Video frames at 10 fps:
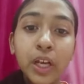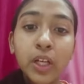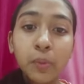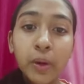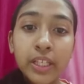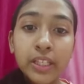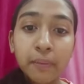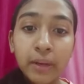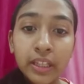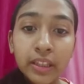twice
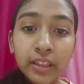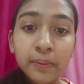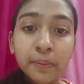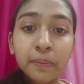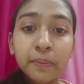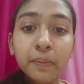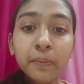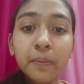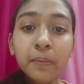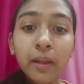a month,
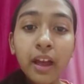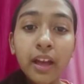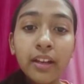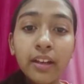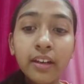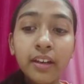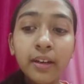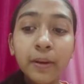and